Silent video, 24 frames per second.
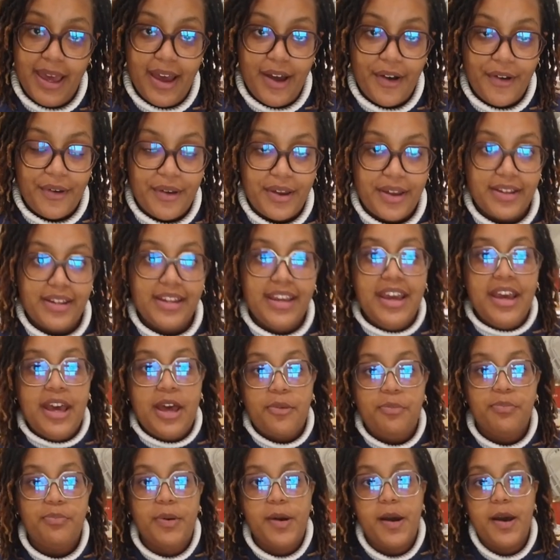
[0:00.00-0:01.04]
on
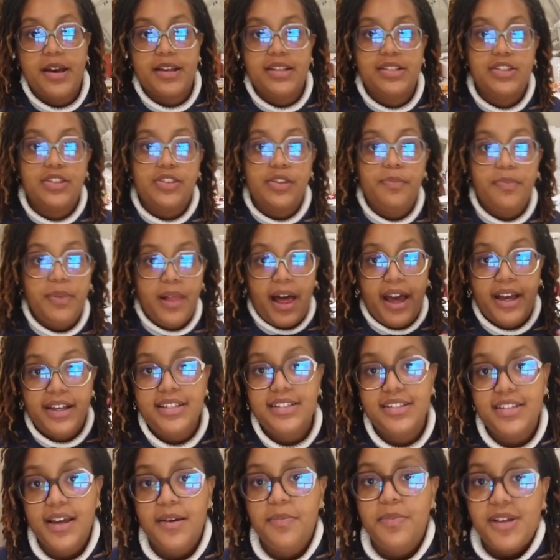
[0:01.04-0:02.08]
Buzz. The black
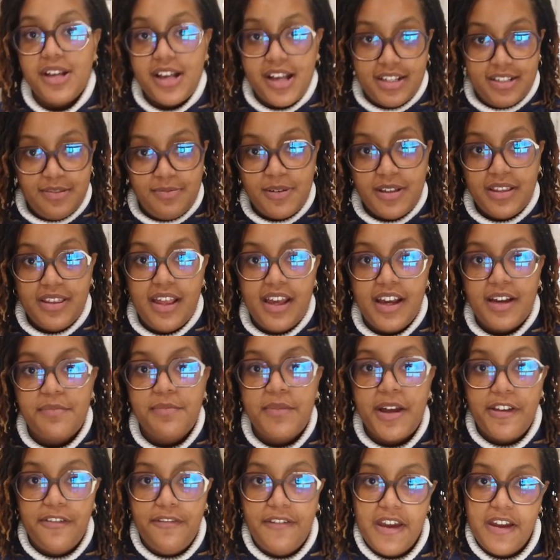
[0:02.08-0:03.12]
step has been like
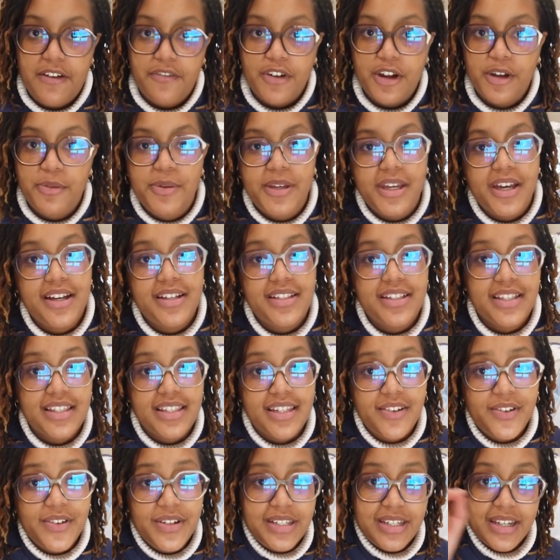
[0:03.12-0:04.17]
my favorite because it's
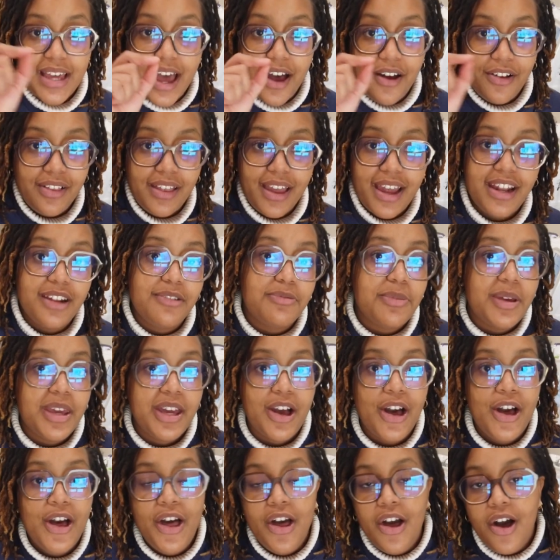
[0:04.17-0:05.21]
going to outline and make
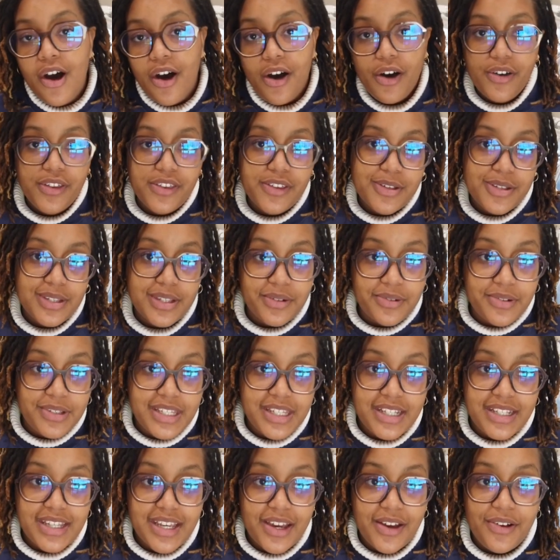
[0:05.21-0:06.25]
all those little
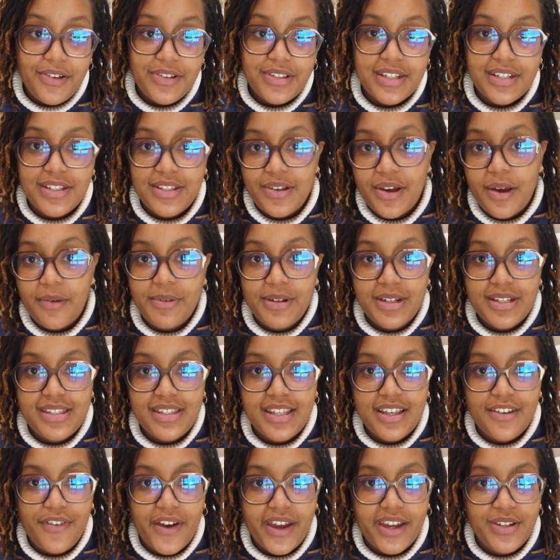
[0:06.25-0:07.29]
details, and so I'm going to see
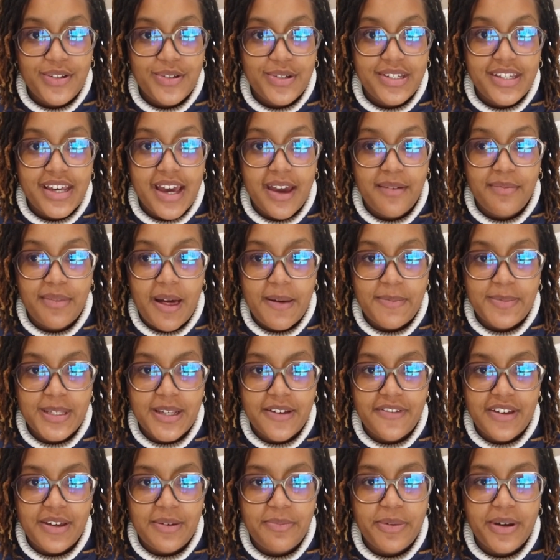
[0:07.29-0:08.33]
if I can do a time lapse of
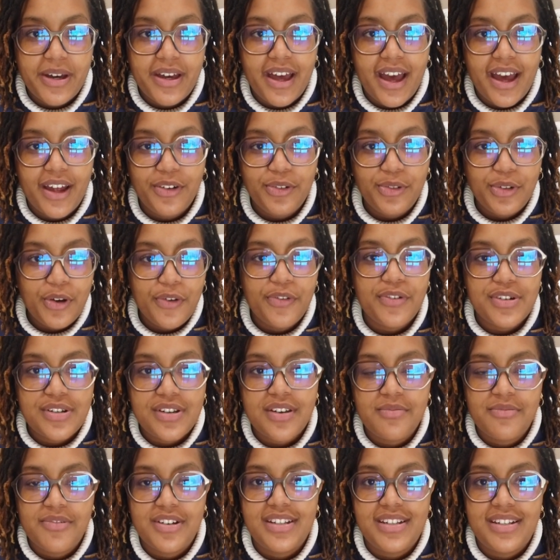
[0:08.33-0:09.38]
it, but I don't know, for
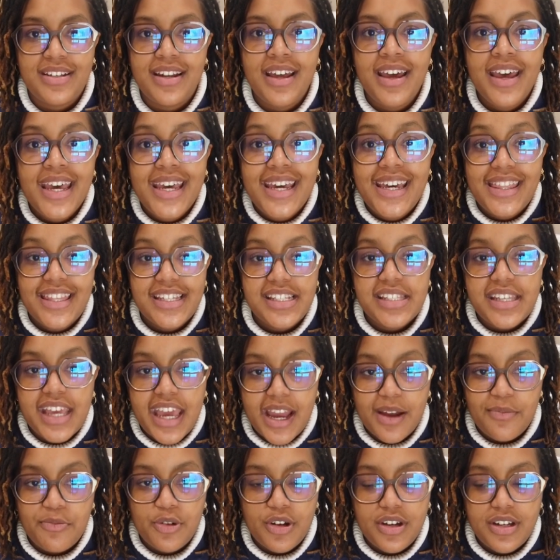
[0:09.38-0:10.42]
some reason this
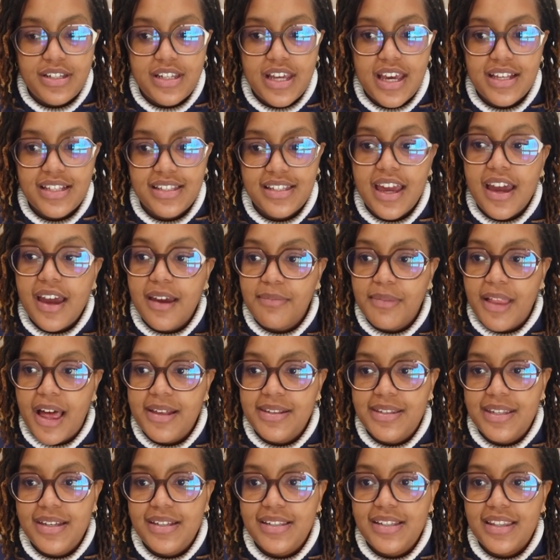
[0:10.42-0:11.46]
camera takes time
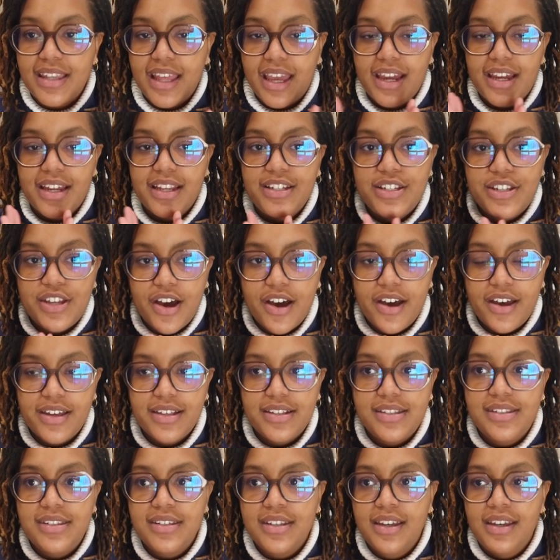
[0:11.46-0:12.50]
lapses and like
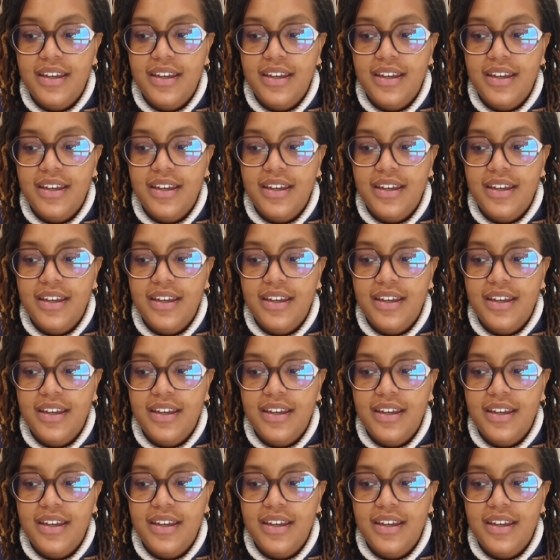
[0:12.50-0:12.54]
does